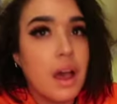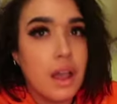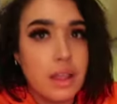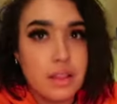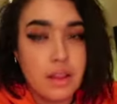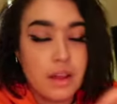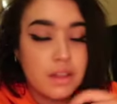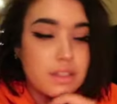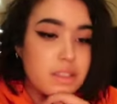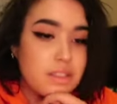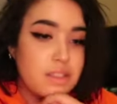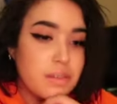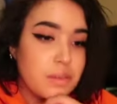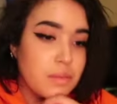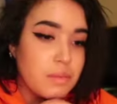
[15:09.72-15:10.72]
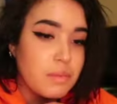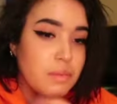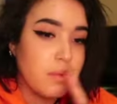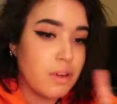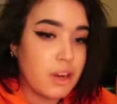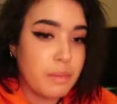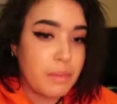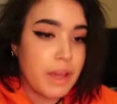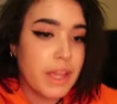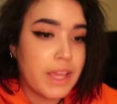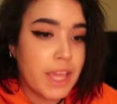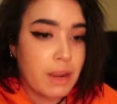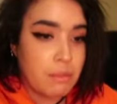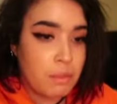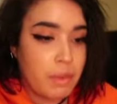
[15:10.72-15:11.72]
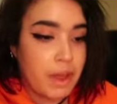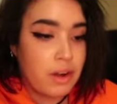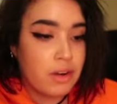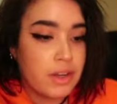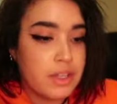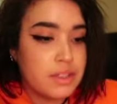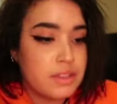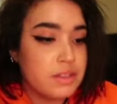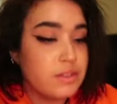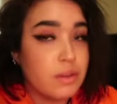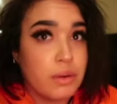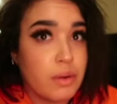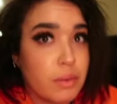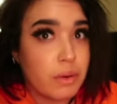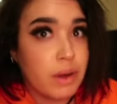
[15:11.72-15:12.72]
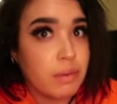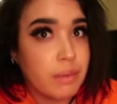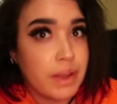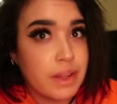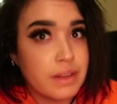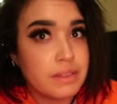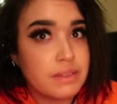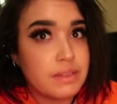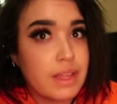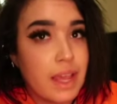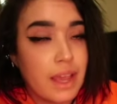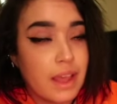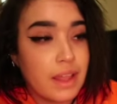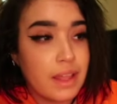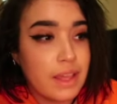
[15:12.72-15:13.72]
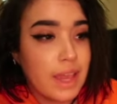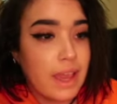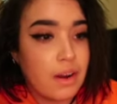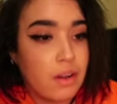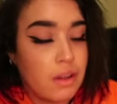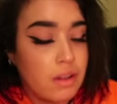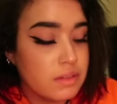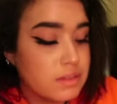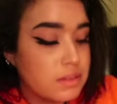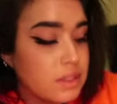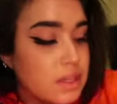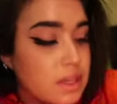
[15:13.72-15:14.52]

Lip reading: I lost one of my camera batteries. Don't know where it went, like, at all.